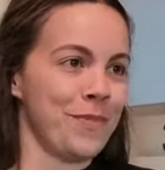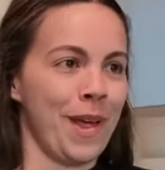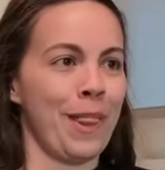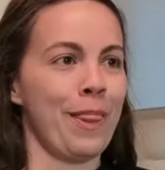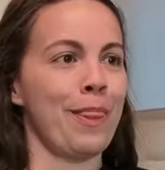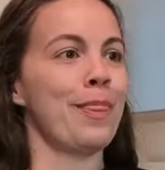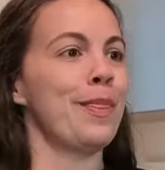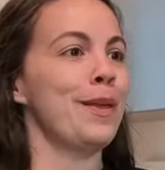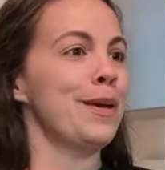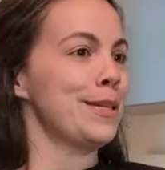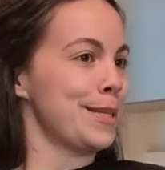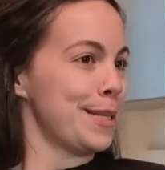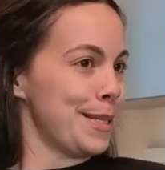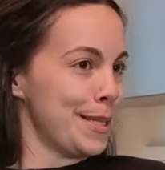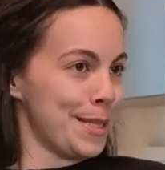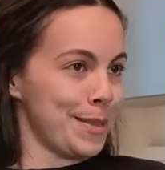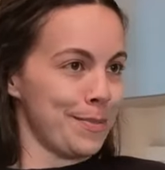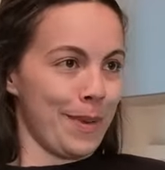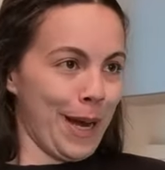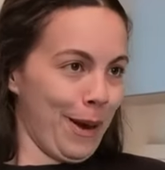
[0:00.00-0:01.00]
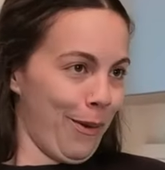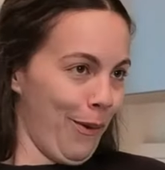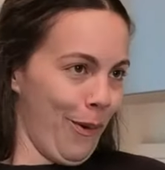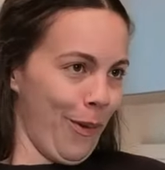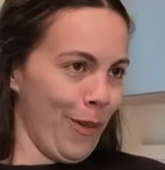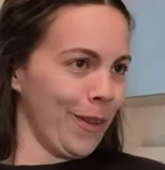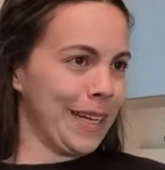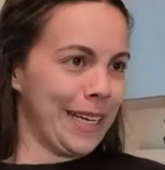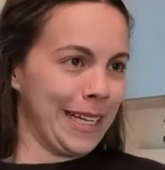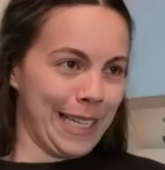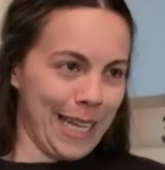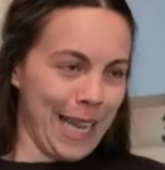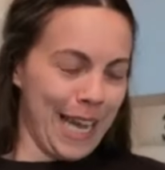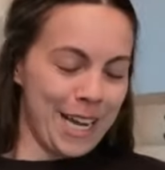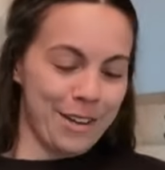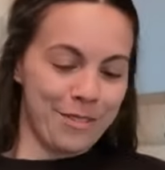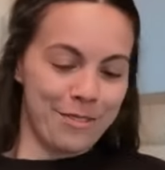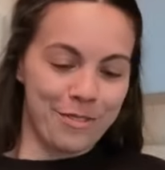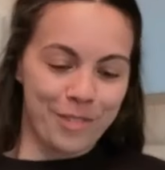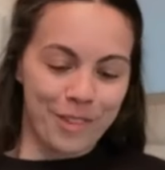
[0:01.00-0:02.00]
Wow. This is my goal in
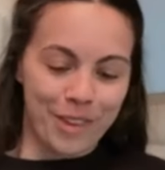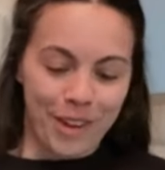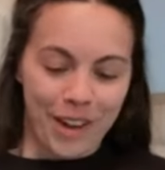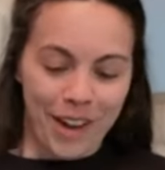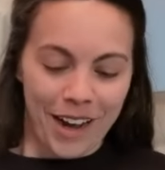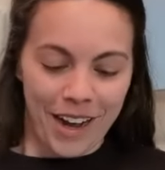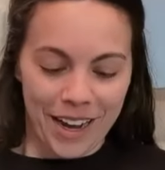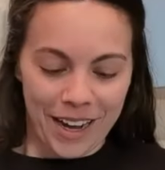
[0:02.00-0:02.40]
life. Yeah.